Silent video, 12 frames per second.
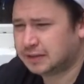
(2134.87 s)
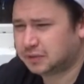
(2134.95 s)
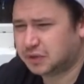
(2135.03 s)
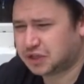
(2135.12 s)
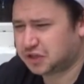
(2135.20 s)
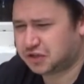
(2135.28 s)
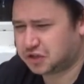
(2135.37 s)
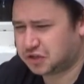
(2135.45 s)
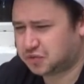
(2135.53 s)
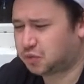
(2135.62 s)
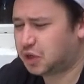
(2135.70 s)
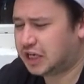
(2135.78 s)
which I
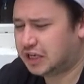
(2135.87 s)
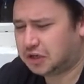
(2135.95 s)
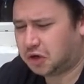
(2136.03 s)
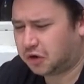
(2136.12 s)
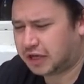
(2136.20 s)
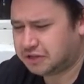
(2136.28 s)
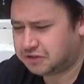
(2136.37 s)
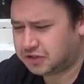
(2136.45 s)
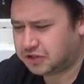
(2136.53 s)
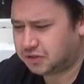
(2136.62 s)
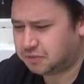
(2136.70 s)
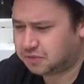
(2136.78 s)
just really got
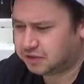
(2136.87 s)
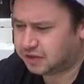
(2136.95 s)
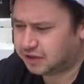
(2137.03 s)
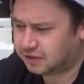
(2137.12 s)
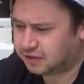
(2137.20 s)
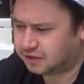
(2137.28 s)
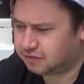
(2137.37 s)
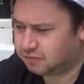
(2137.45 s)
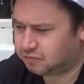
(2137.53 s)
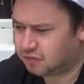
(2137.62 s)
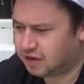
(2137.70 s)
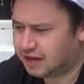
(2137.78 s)
into and
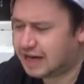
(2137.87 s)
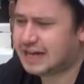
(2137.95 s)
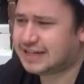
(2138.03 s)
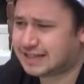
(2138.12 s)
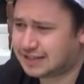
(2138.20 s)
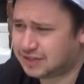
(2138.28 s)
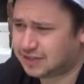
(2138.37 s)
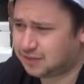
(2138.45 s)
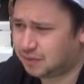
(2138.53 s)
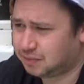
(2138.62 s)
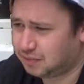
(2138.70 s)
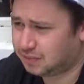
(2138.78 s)
related
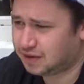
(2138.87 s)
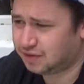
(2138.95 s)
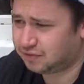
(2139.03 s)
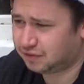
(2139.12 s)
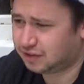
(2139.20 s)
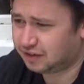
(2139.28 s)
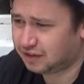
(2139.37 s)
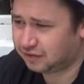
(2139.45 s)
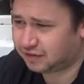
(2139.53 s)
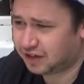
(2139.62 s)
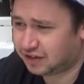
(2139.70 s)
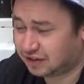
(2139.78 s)
to him, even
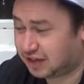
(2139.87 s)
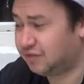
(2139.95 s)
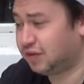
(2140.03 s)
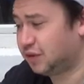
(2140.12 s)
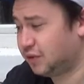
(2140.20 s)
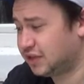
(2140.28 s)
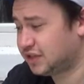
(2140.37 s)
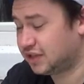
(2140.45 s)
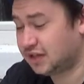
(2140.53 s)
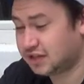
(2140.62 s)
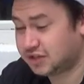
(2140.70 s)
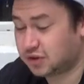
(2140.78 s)
if anything, even though
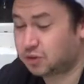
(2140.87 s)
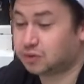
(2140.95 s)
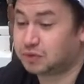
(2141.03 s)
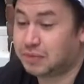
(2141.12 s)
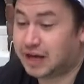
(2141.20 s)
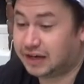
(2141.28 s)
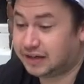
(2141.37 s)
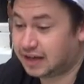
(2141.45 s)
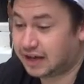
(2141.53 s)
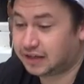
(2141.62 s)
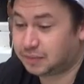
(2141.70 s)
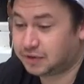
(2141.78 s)
he's an old man.
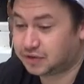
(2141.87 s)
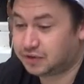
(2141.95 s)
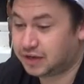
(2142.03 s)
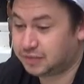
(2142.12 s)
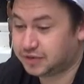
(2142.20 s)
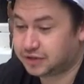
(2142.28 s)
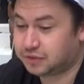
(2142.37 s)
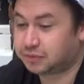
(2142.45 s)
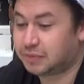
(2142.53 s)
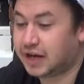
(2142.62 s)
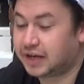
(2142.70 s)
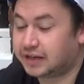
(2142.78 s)
I had to portray him as an
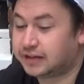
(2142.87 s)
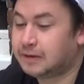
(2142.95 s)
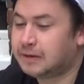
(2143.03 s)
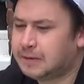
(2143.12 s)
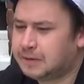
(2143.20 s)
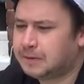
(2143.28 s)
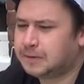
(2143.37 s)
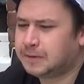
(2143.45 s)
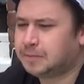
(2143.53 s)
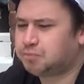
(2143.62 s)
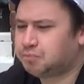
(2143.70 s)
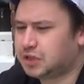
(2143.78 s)
old man,
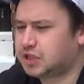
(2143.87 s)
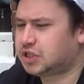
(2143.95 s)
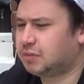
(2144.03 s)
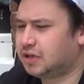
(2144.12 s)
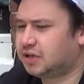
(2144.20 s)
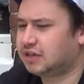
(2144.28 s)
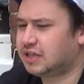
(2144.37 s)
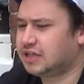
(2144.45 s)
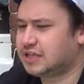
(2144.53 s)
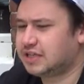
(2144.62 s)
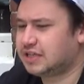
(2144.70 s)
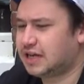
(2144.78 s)
but some of the
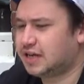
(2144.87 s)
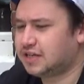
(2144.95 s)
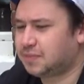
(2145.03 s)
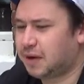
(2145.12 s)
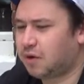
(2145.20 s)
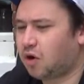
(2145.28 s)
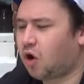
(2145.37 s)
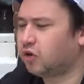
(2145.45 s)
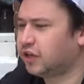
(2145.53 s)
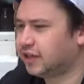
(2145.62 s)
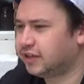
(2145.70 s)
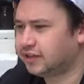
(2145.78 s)
things he said about
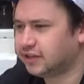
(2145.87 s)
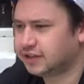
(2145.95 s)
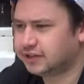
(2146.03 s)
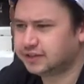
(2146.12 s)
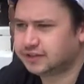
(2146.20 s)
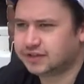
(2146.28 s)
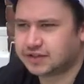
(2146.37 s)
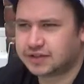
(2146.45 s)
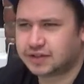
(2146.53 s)
honour and